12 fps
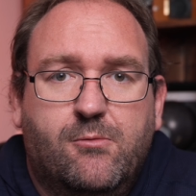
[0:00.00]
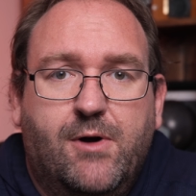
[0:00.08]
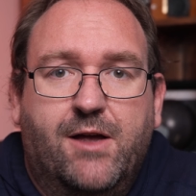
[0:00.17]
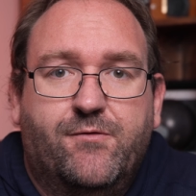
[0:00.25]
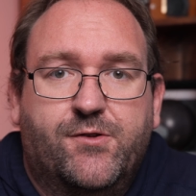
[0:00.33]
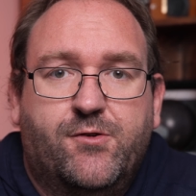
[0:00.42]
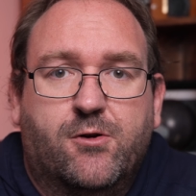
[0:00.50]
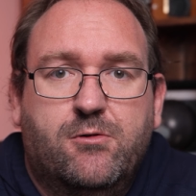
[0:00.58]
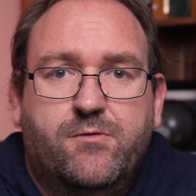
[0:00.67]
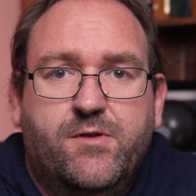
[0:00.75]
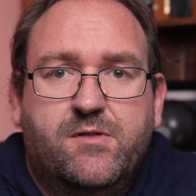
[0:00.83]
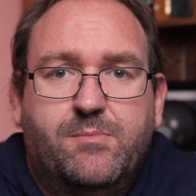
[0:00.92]
where
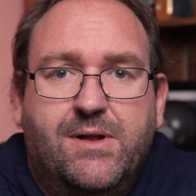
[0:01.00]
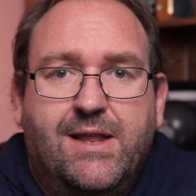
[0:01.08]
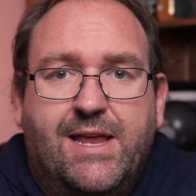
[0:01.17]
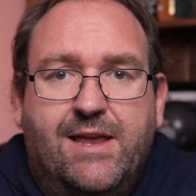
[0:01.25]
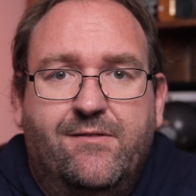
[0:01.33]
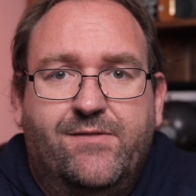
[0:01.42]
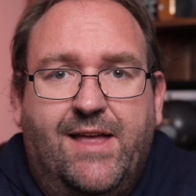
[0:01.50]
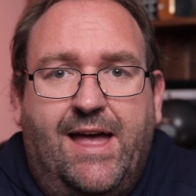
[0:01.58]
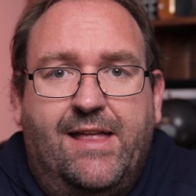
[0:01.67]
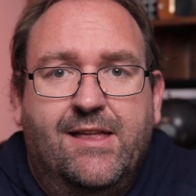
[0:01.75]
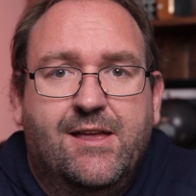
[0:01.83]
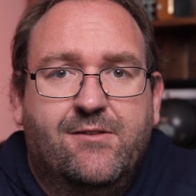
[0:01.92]
photographers believe
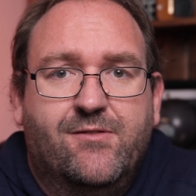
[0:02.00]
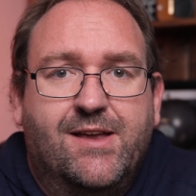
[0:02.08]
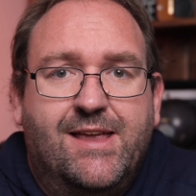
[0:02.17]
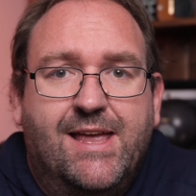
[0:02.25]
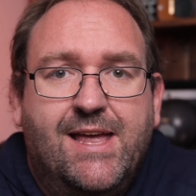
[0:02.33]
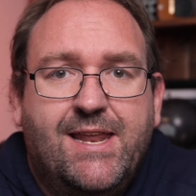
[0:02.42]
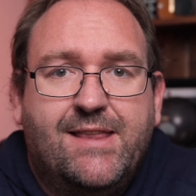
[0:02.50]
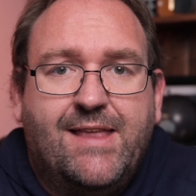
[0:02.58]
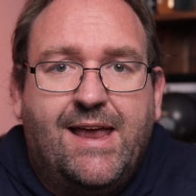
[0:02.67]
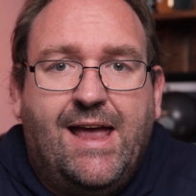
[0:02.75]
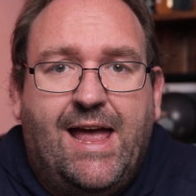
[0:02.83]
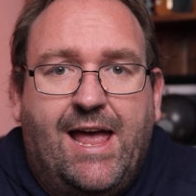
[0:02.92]
that the gear that
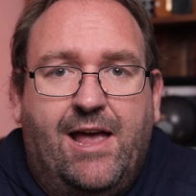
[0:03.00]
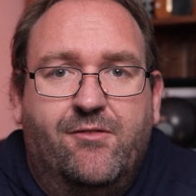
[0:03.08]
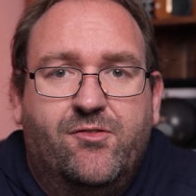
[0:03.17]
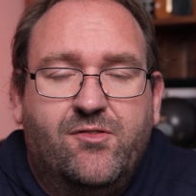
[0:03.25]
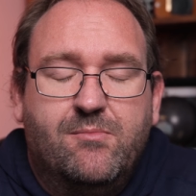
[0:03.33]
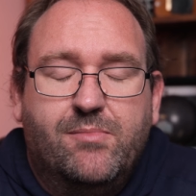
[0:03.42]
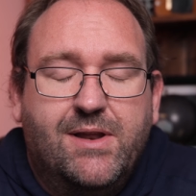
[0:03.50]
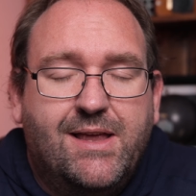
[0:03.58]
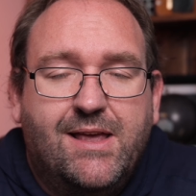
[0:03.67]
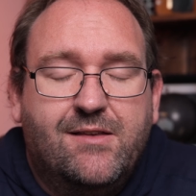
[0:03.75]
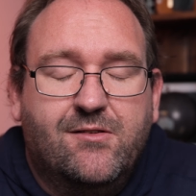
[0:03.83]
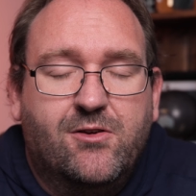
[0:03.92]
they have simply
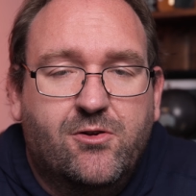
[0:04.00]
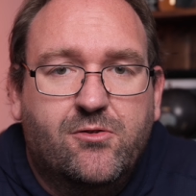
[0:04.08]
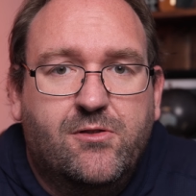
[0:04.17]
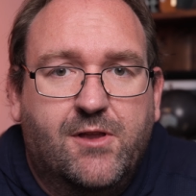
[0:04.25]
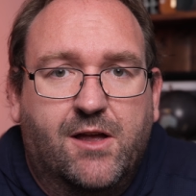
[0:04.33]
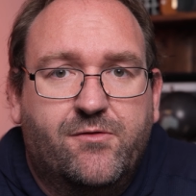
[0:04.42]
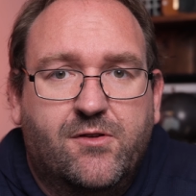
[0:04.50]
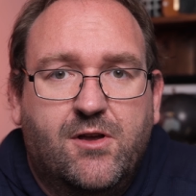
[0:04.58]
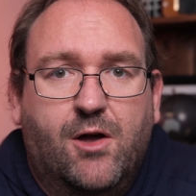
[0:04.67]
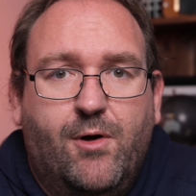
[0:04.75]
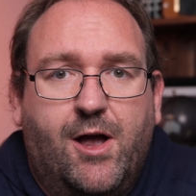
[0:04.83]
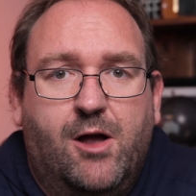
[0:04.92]
isn't good enough to
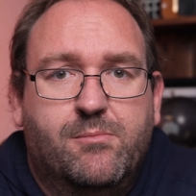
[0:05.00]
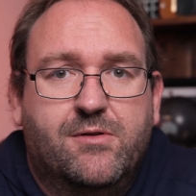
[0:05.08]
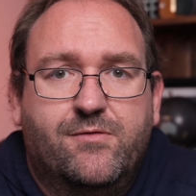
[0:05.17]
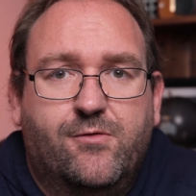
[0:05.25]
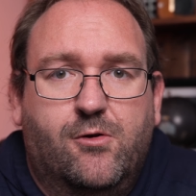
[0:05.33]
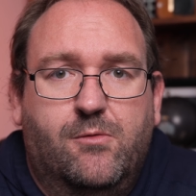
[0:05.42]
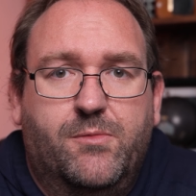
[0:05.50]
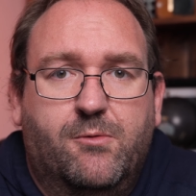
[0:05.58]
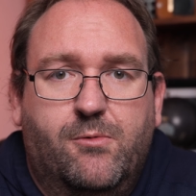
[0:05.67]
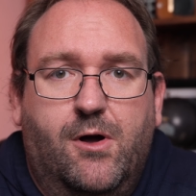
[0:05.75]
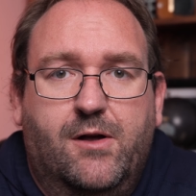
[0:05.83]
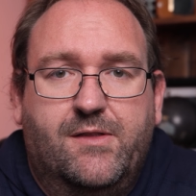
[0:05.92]
go out and perform the
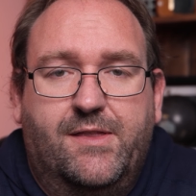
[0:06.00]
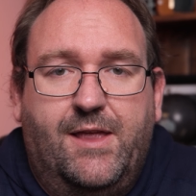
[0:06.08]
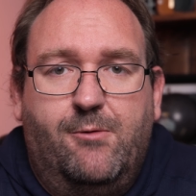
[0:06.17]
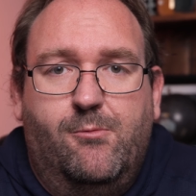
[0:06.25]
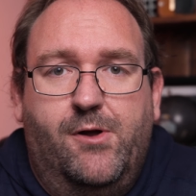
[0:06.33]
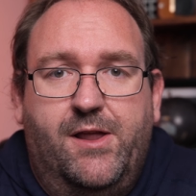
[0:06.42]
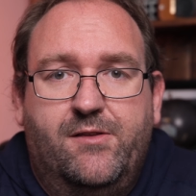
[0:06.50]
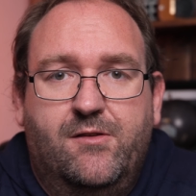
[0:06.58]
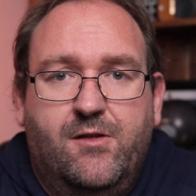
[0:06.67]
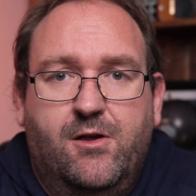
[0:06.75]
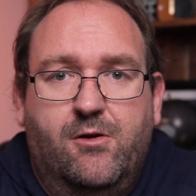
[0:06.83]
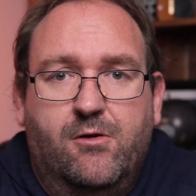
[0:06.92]
work that they want it to
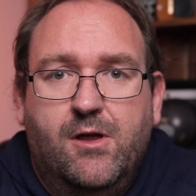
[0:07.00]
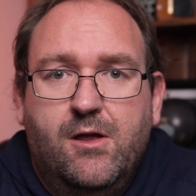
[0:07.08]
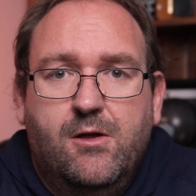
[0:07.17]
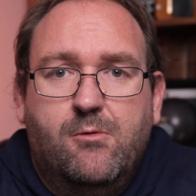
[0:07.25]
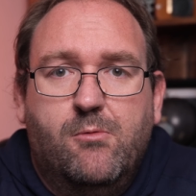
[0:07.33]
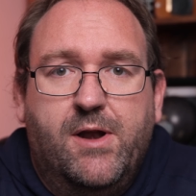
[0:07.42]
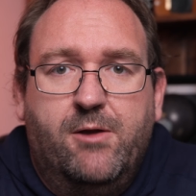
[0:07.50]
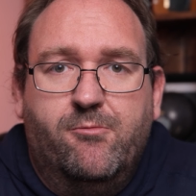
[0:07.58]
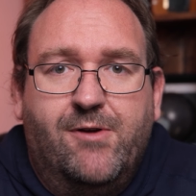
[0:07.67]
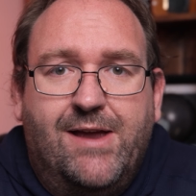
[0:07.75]
do, when in